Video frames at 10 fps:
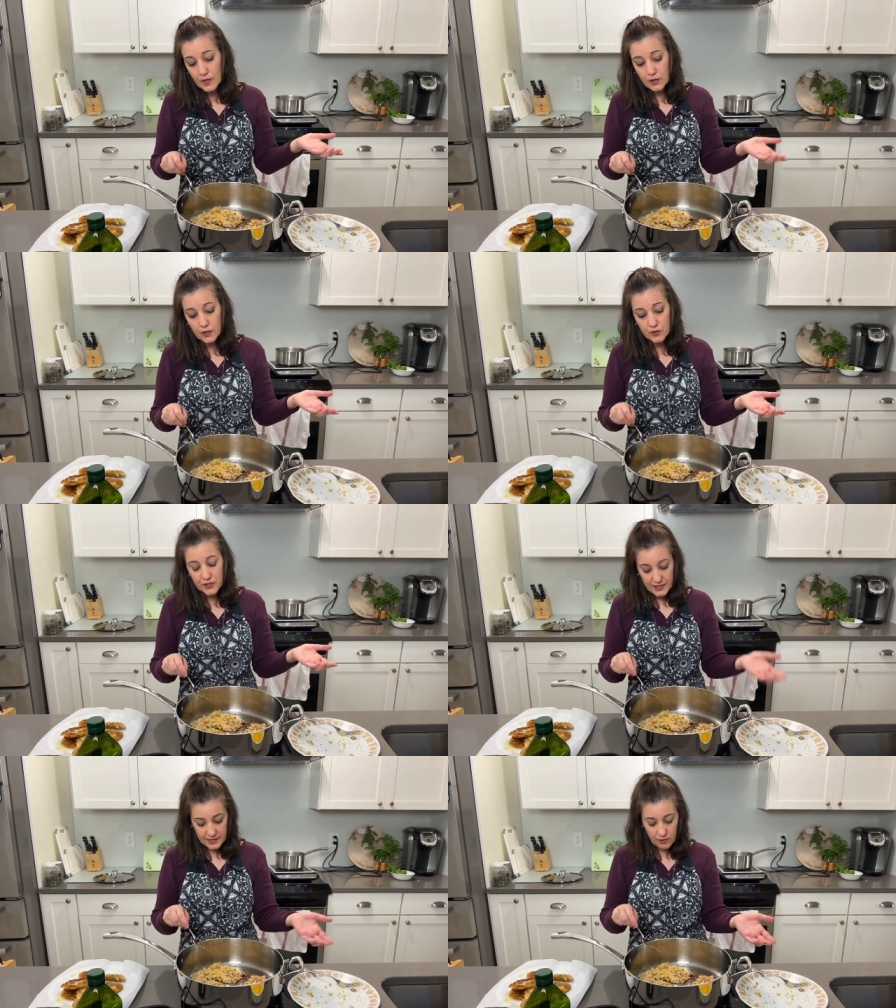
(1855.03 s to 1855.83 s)
you know,
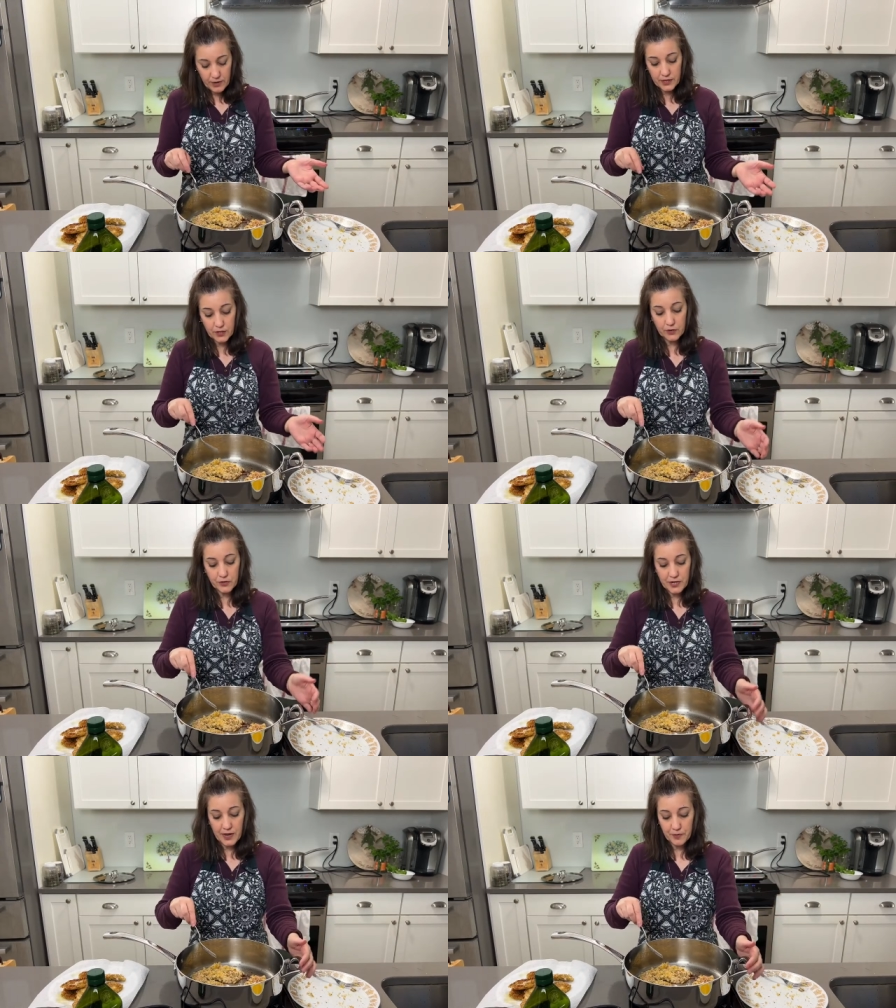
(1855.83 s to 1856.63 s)
just hearing
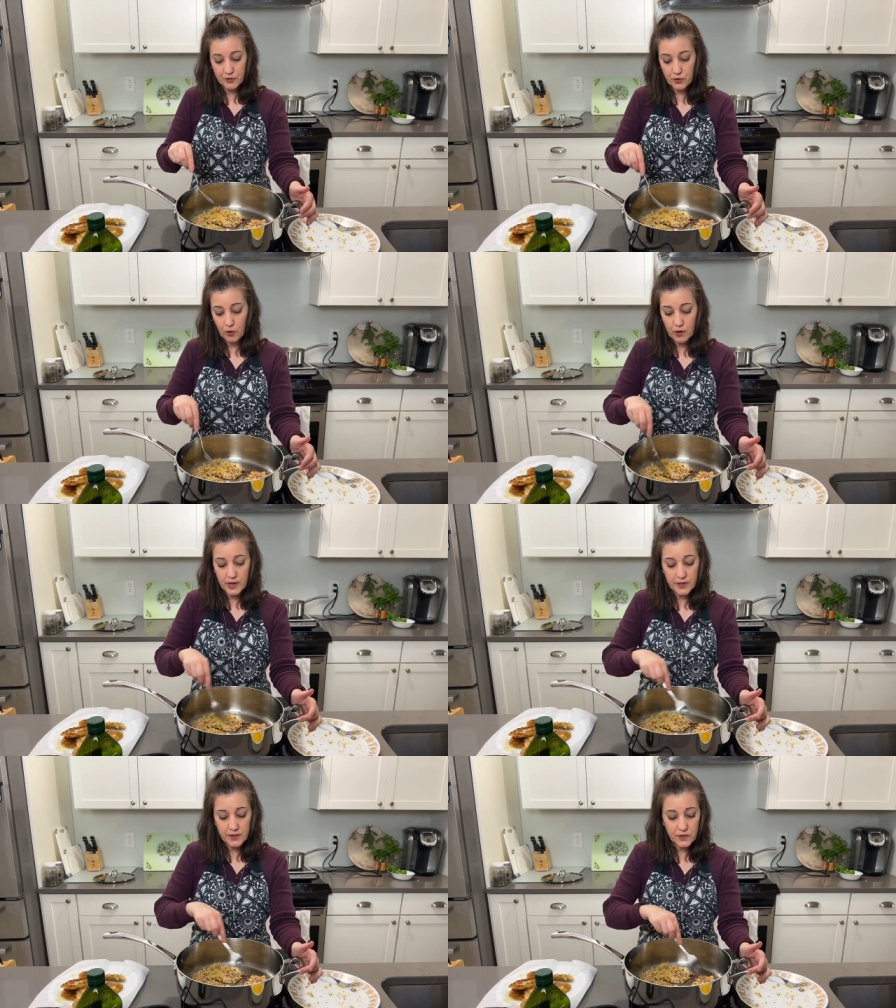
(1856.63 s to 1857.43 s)
those type of
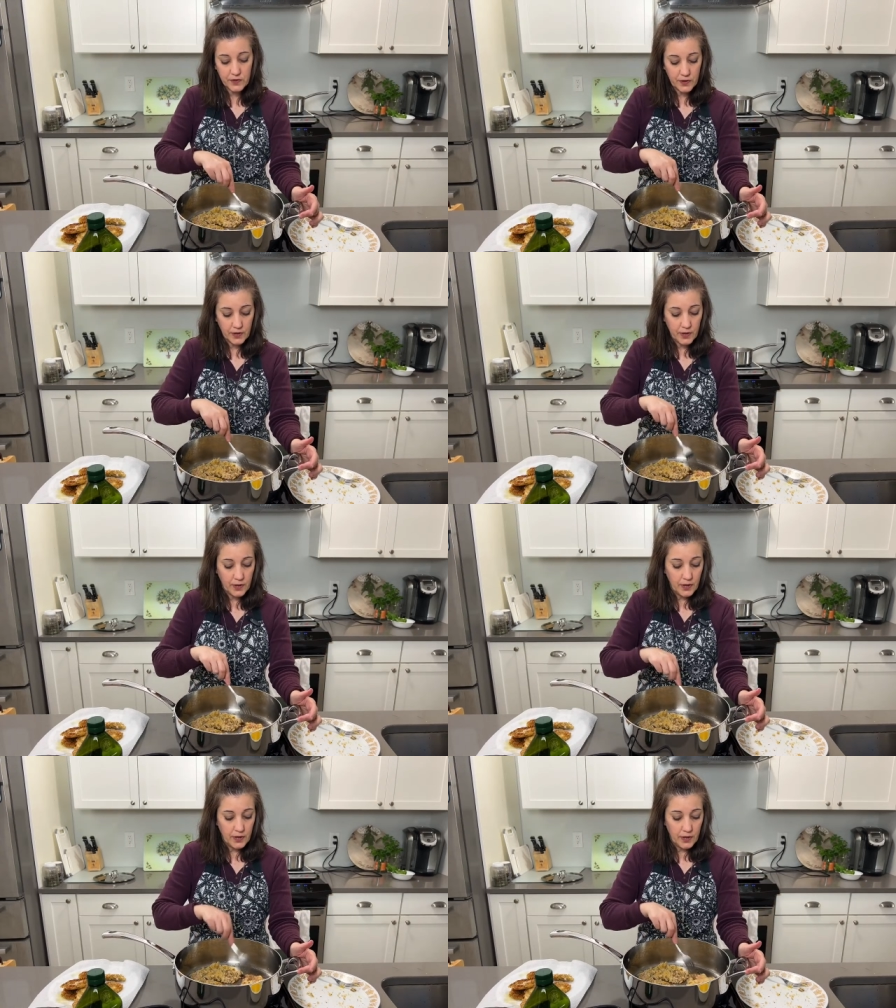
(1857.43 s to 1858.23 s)
stories,
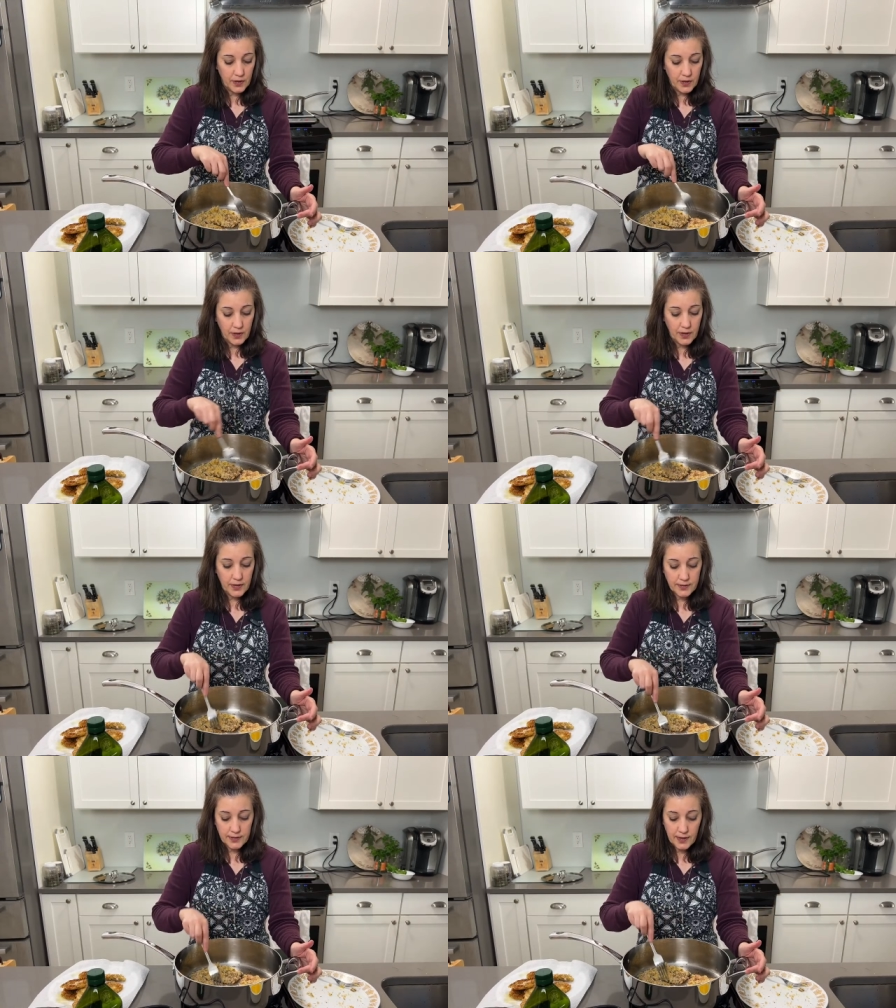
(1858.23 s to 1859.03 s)

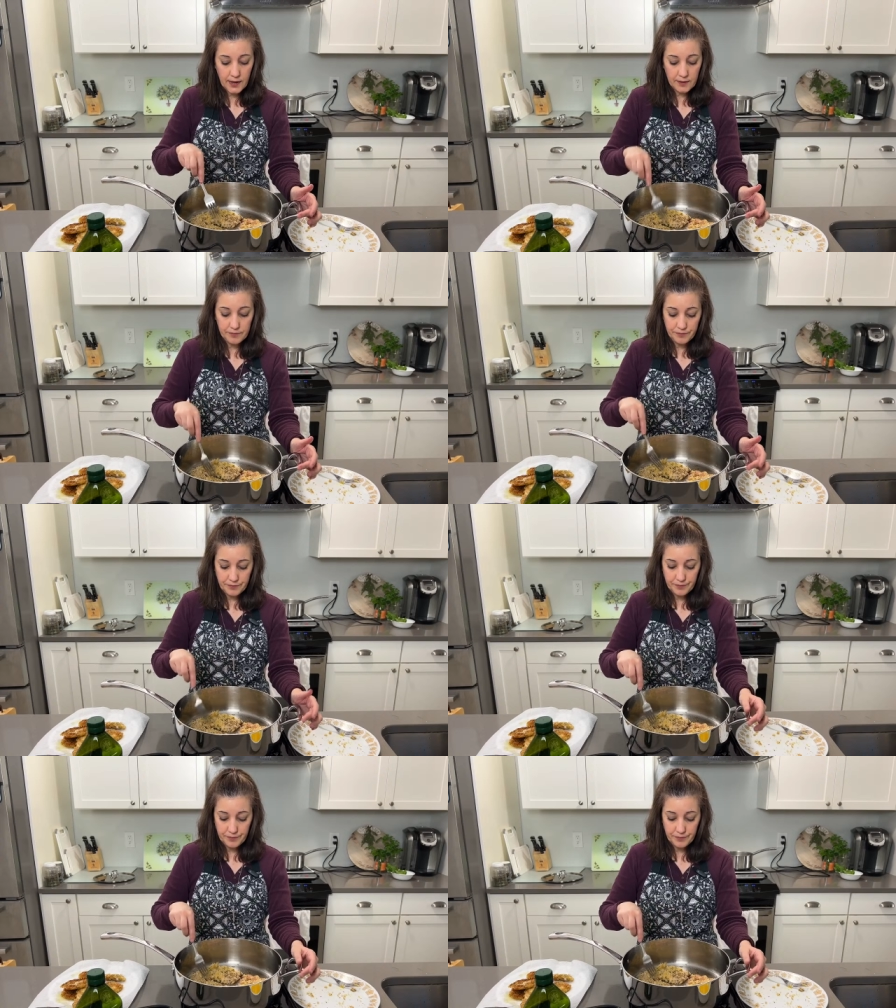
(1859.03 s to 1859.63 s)
it's, um,